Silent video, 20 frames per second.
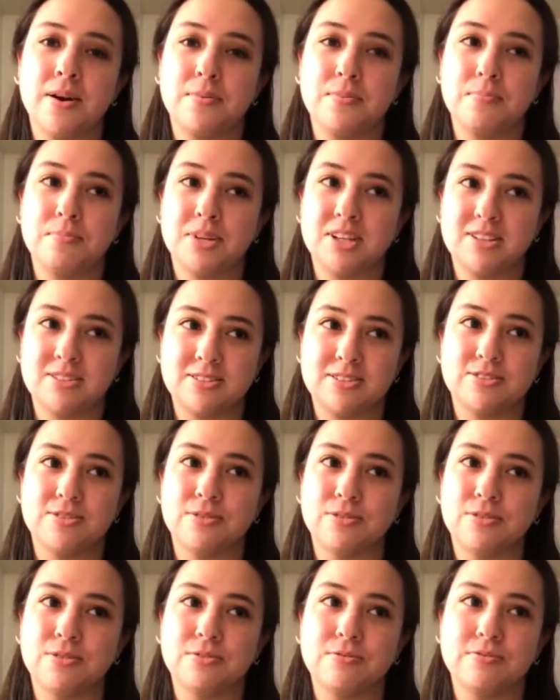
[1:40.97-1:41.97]

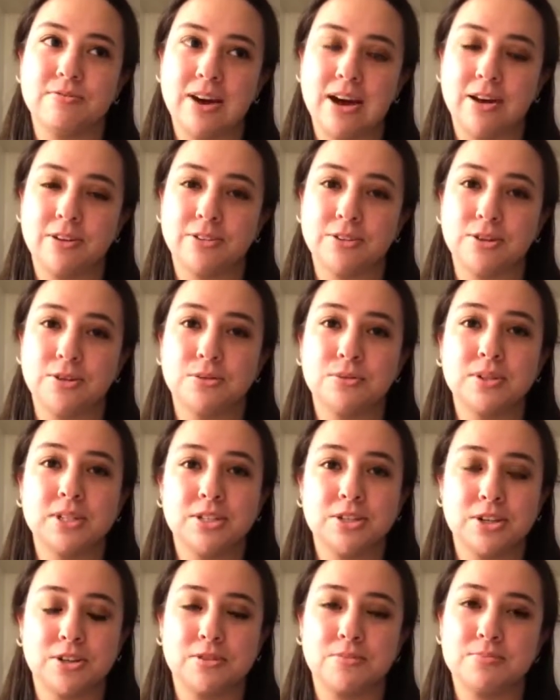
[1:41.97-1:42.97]
medicinal value
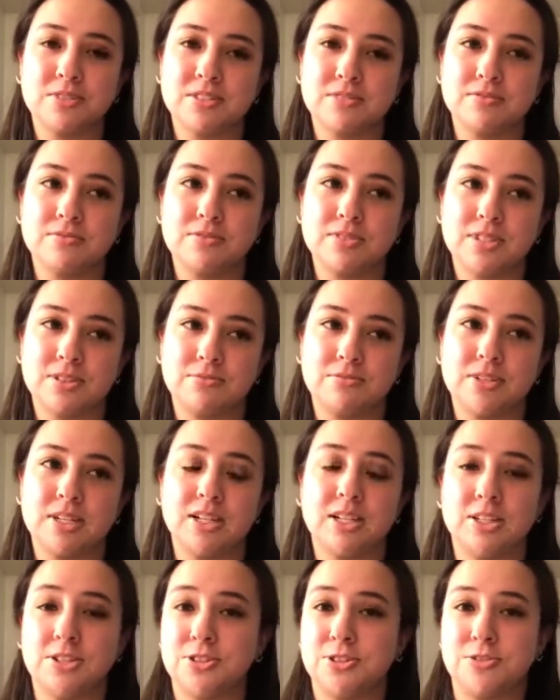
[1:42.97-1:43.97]
in terms of
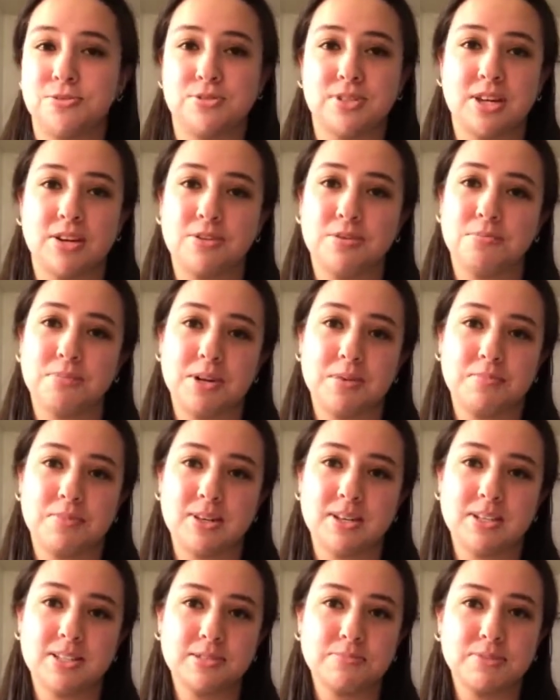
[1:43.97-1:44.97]
different issues that you might
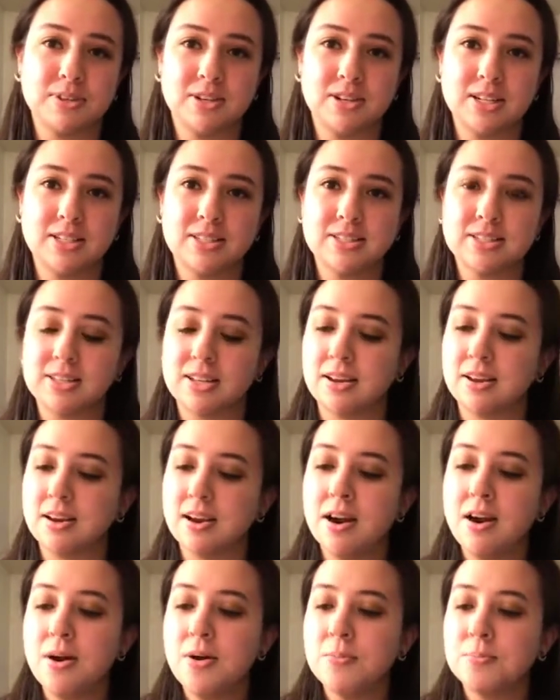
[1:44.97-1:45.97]
be experiencing.
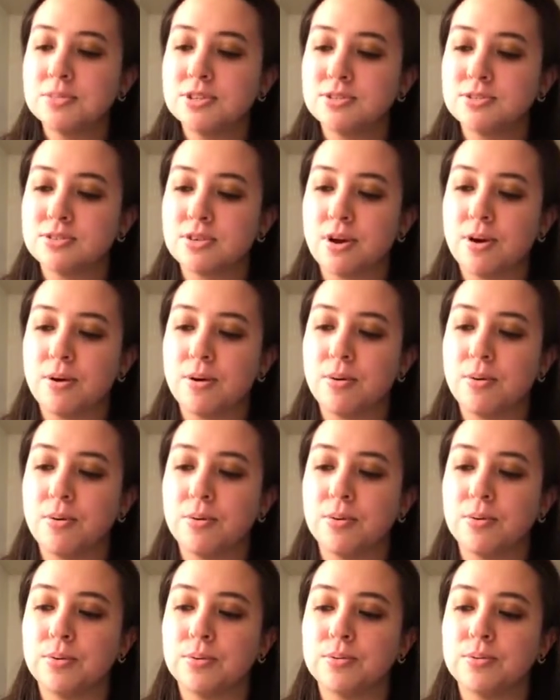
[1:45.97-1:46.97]

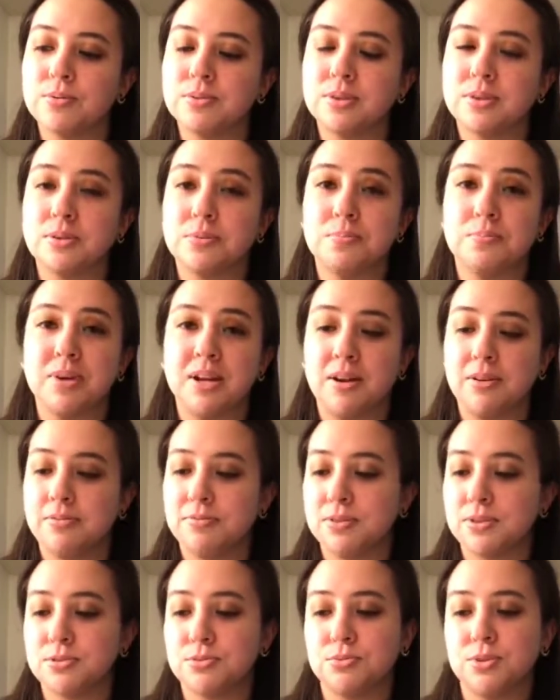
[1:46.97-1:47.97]
So the
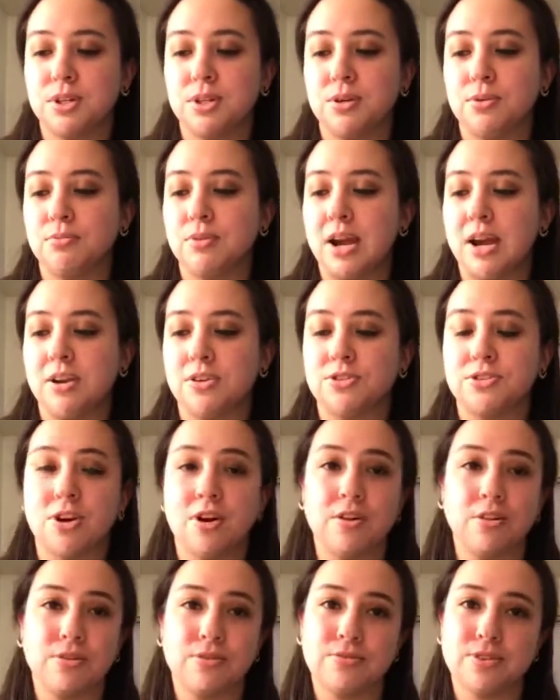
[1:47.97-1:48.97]
benefits really range
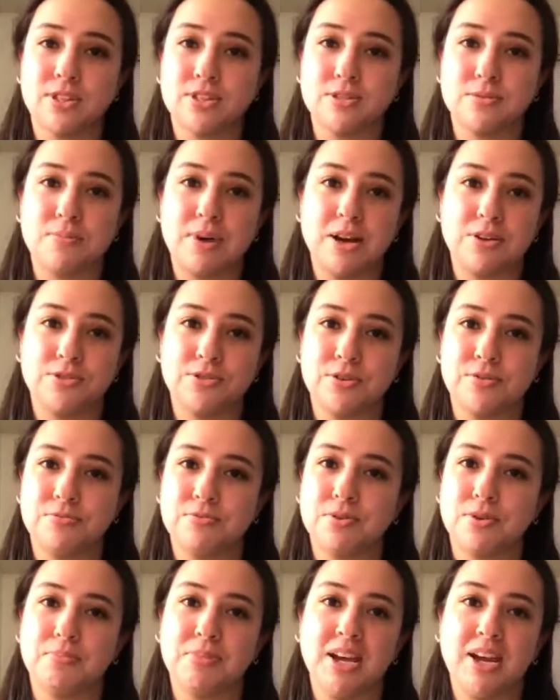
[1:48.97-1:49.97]
all over the spectrum
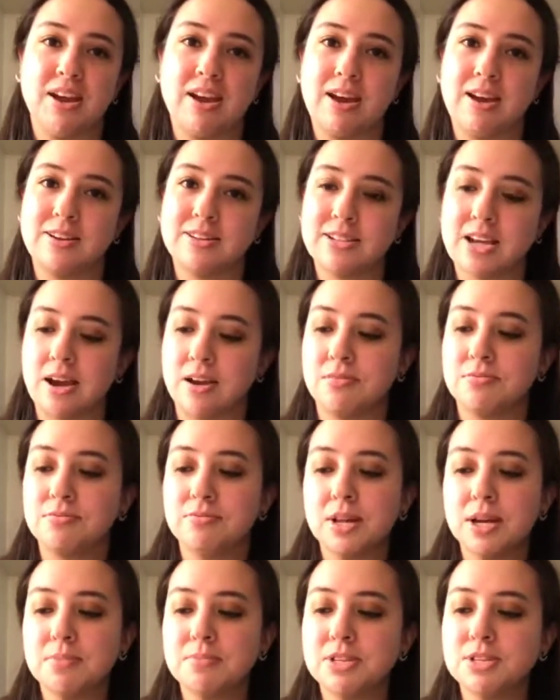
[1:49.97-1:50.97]
from like
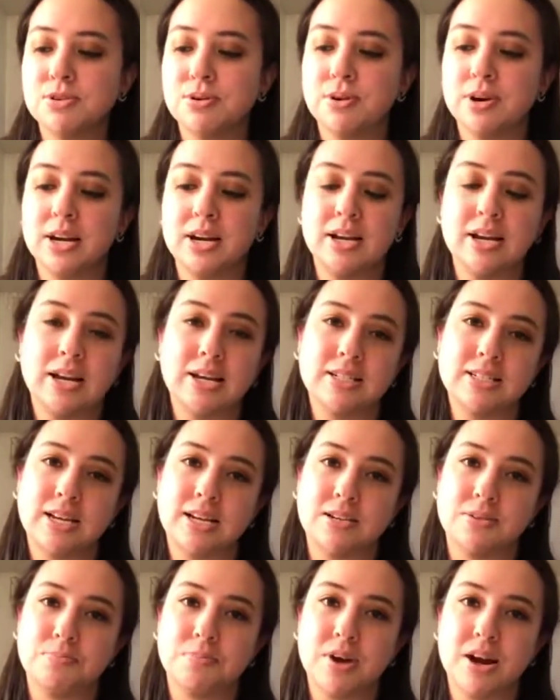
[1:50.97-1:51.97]
anti-inflammatory,
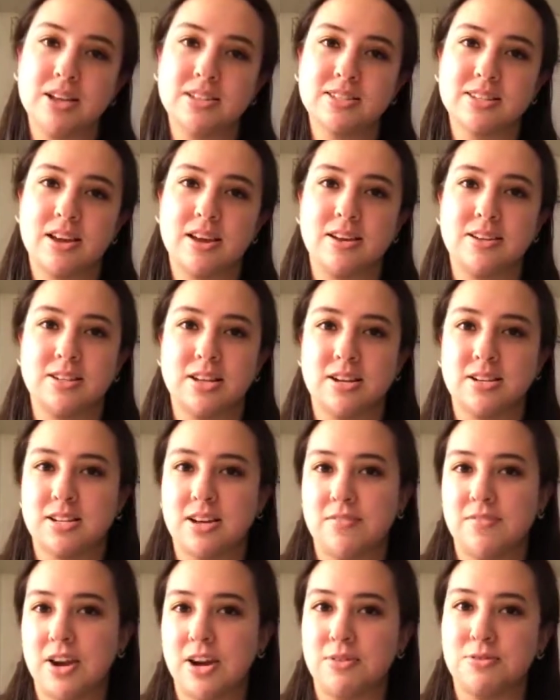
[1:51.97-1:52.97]
antidepressant,
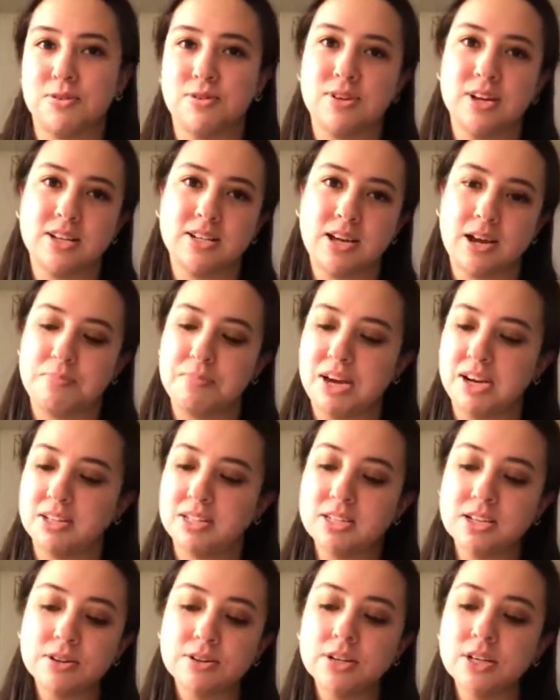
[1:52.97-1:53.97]
antiviral,
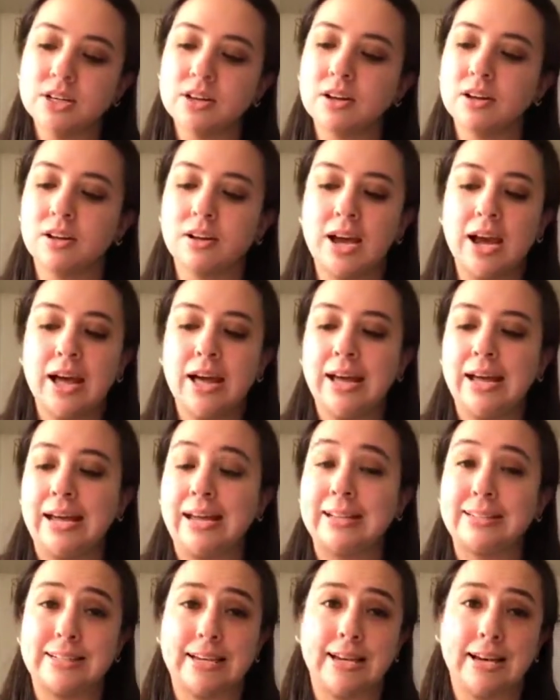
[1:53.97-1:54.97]
antibacterial,
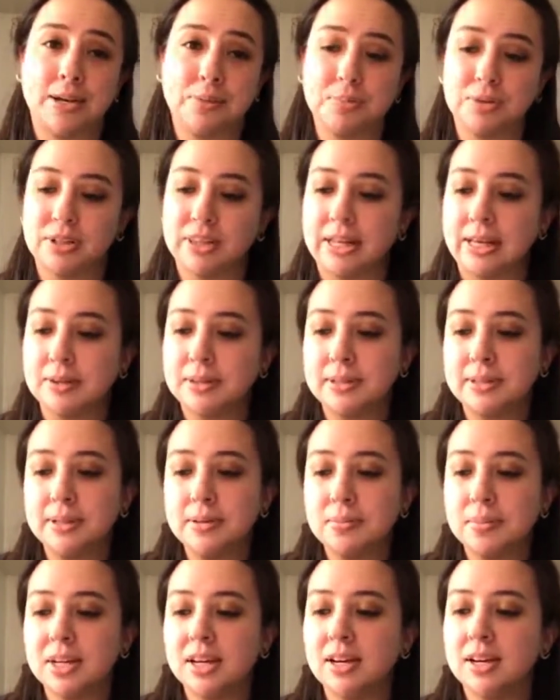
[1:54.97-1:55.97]

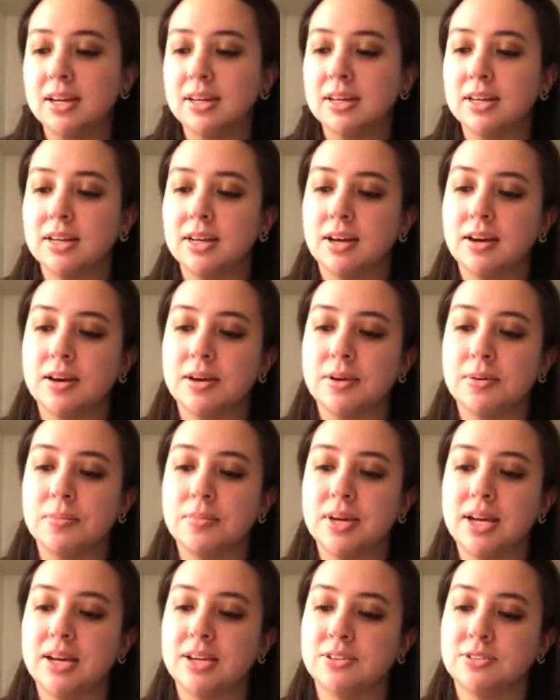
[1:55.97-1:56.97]
anti-hyperglycemic,
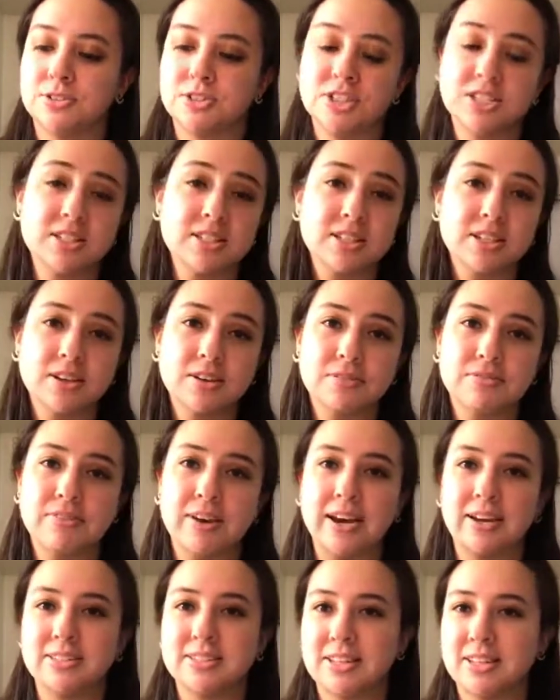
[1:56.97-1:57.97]
analgesic
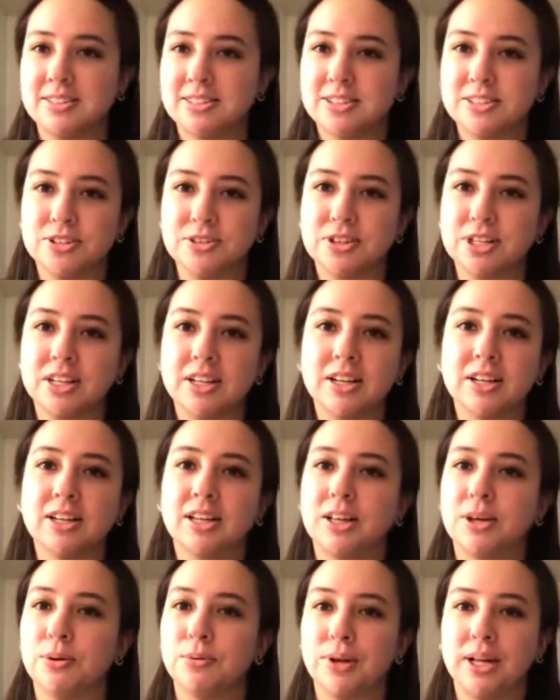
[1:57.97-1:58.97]
effects, anxiolytic,
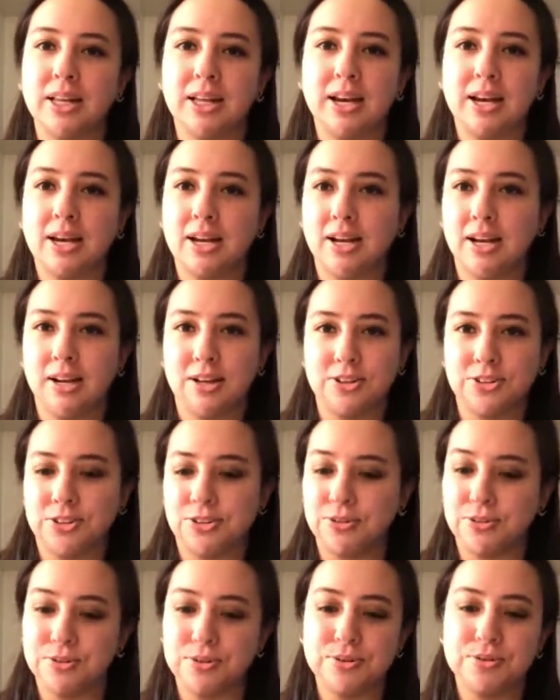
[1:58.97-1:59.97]
like really any
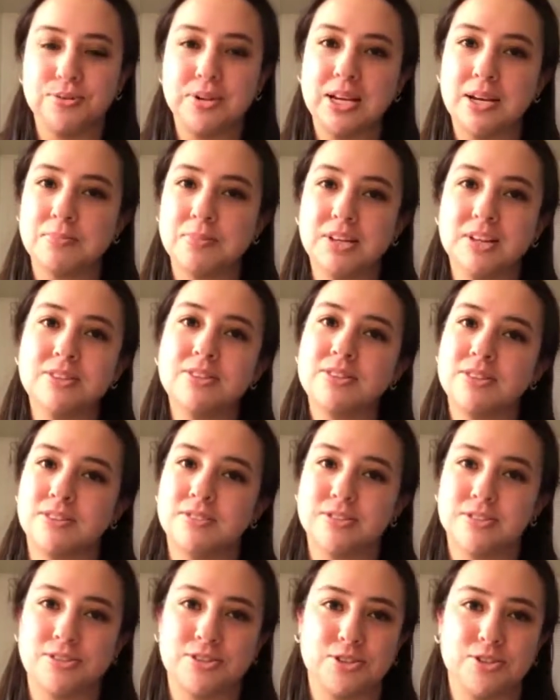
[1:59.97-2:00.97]
issue you name it,
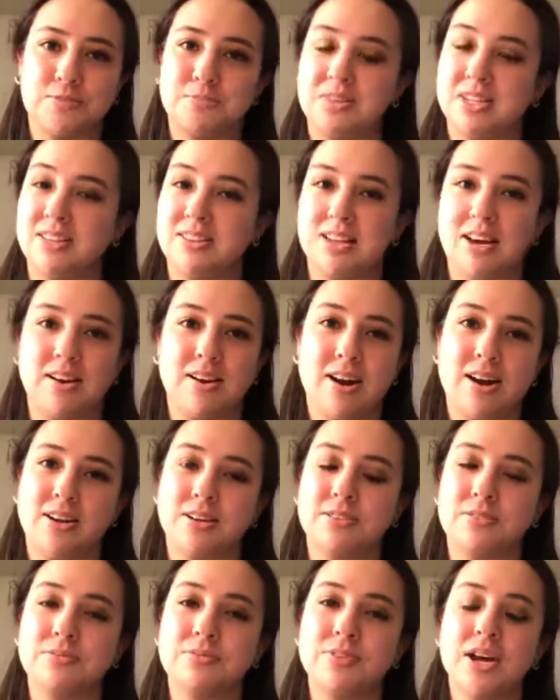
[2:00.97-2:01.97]
there's a terpene that
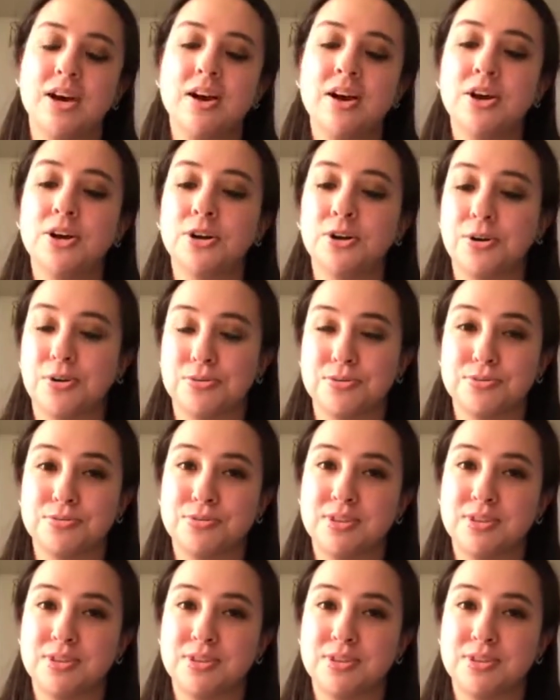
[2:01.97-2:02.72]
kind of goes